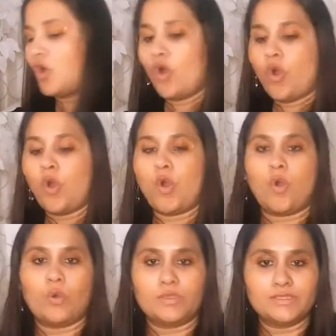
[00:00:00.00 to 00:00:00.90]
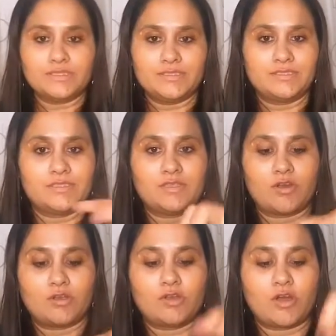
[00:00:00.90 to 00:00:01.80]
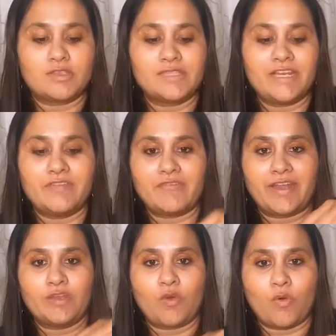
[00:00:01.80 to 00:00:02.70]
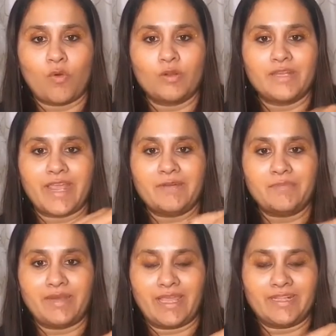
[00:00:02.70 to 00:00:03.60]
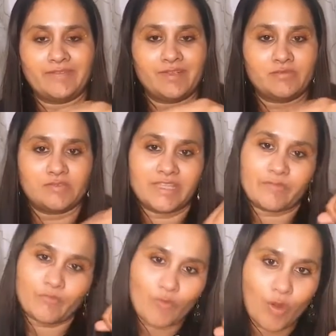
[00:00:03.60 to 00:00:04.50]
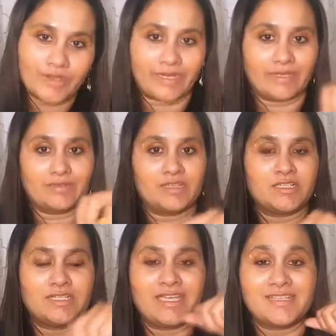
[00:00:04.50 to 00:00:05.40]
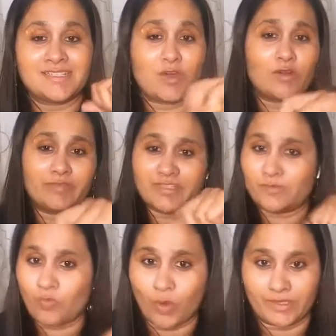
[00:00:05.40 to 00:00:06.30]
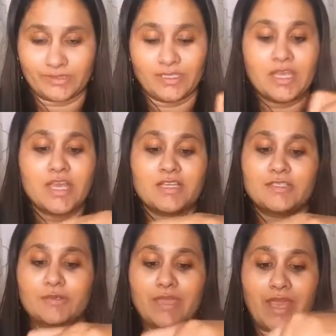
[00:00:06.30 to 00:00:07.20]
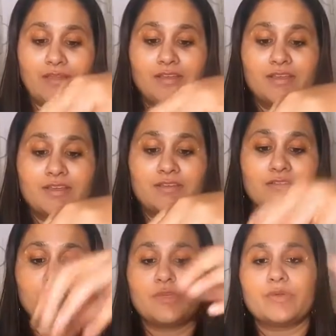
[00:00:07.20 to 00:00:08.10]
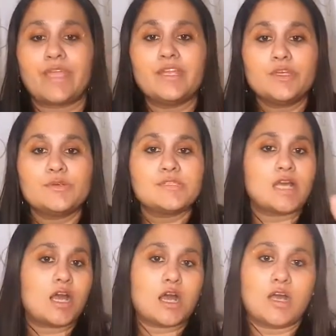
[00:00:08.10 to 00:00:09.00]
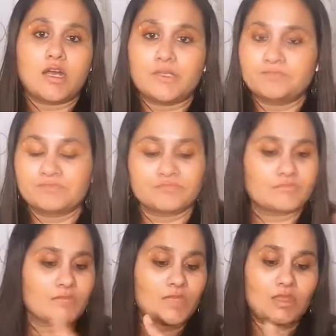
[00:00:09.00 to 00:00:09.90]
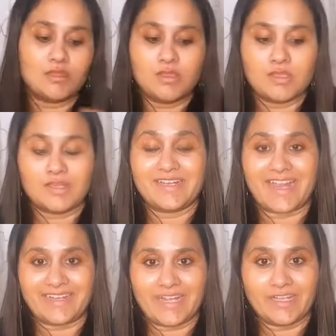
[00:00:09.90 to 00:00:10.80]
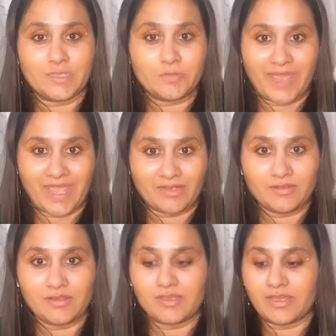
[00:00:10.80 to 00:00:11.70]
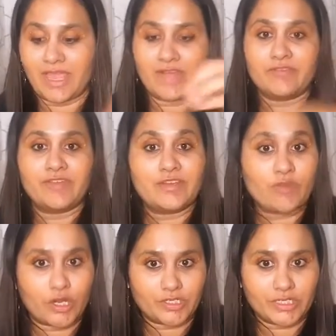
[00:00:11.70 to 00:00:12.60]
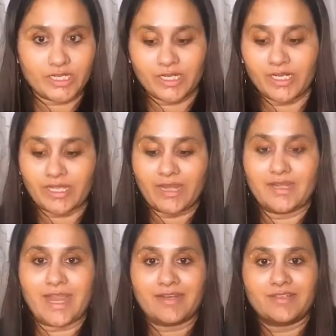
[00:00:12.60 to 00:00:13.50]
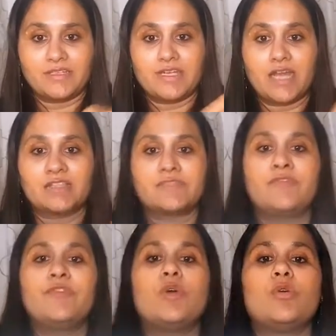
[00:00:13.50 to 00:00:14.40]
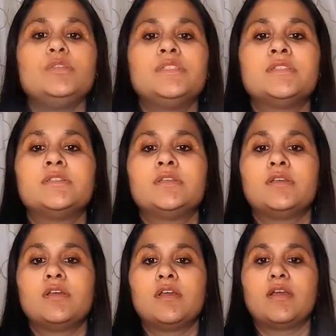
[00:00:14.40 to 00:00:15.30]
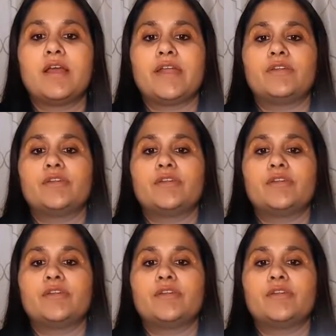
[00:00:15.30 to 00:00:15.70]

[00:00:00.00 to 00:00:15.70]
hold, cause and effect, hold and play. They want it. Kids always want. So yeah, so you can use a rectangle pan and fill water in it and let the ducks float. I don't know